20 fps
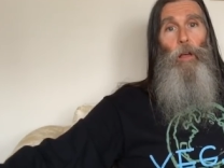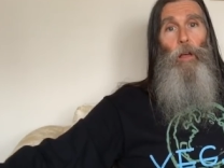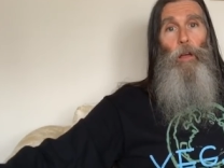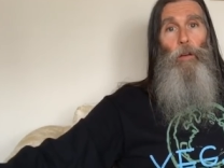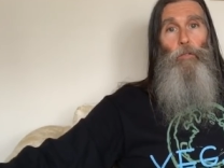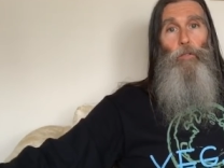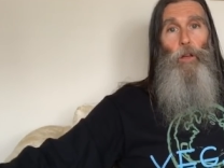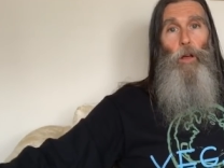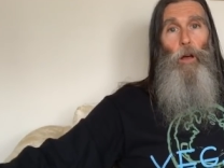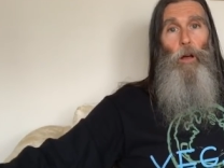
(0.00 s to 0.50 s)

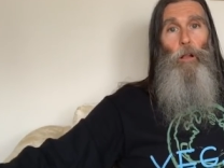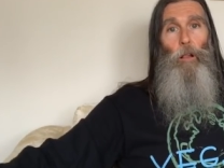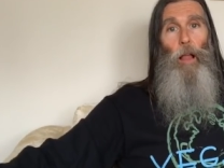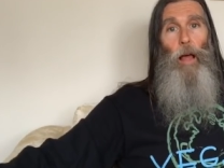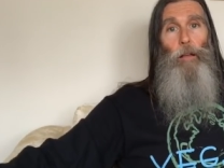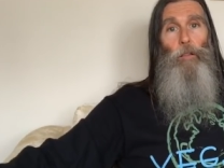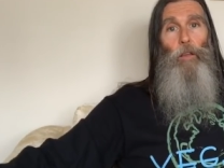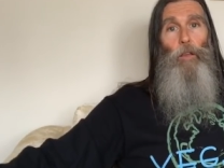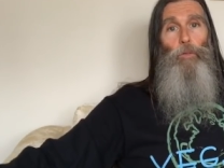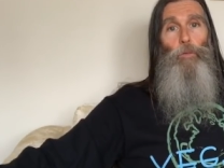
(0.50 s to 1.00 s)
If you
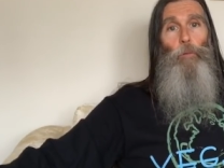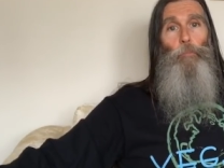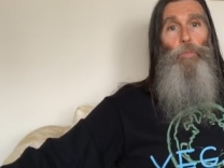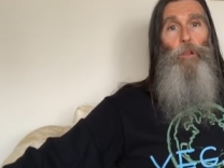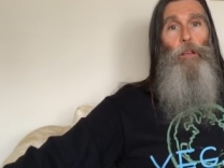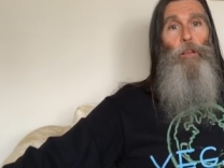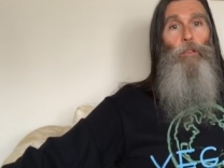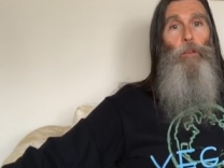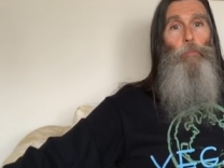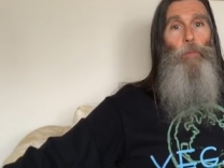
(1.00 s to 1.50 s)
like this one,
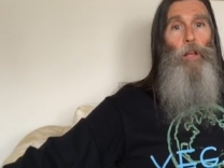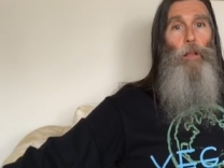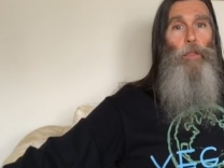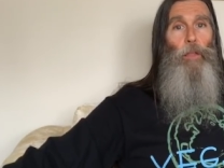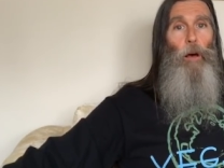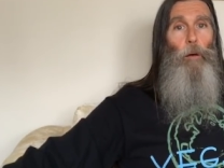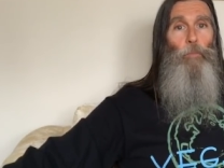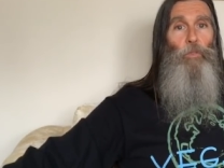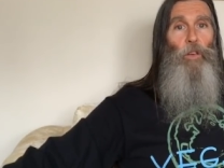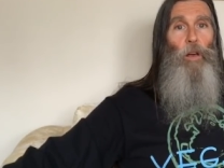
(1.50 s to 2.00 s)
please give me a
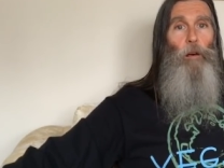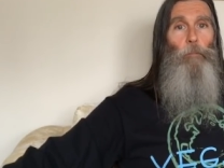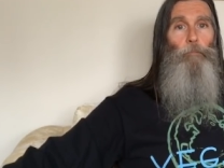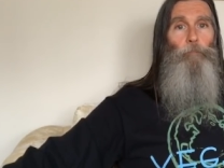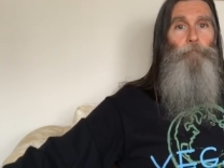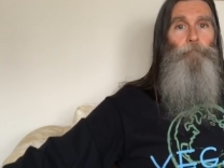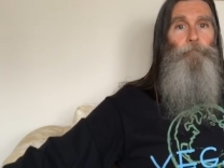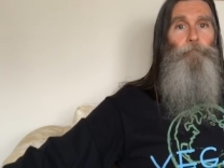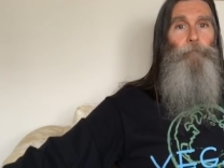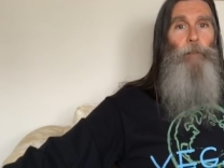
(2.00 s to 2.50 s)
thumbs
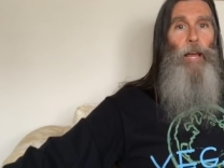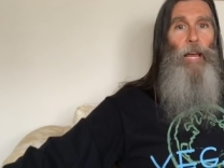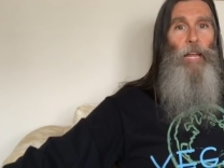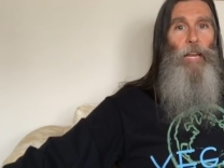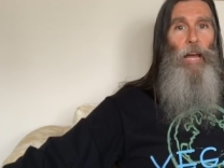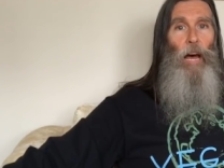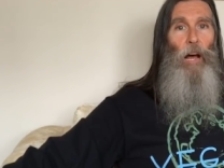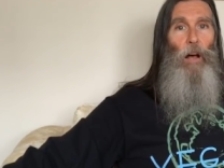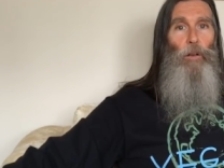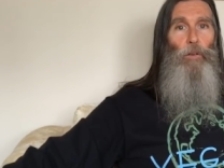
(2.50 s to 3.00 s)
up,
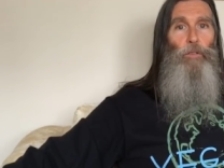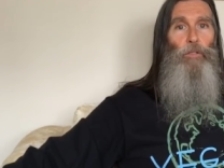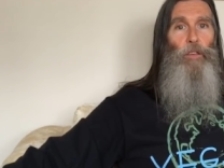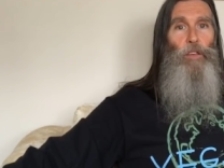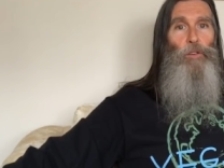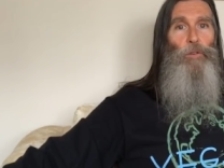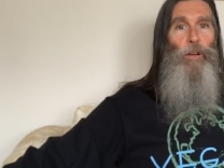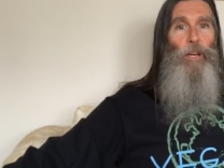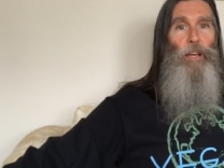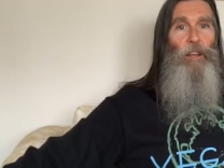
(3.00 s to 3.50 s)
and I'll
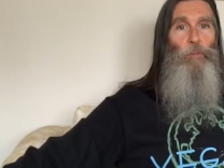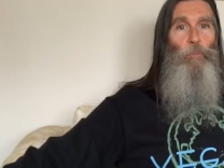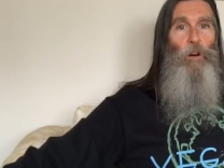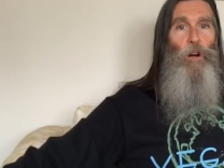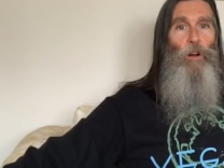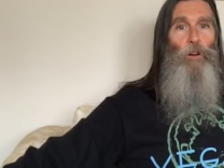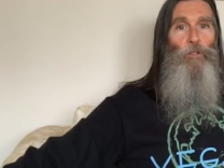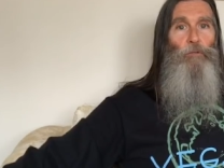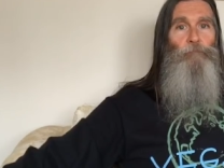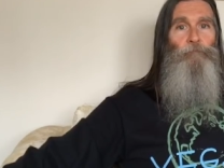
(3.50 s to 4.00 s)
see you again
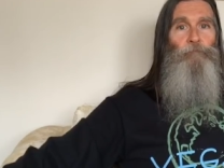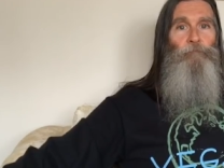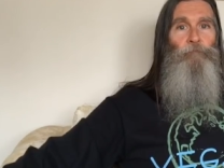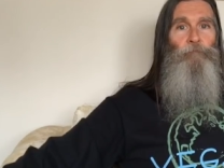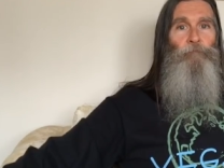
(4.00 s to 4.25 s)
tomorrow.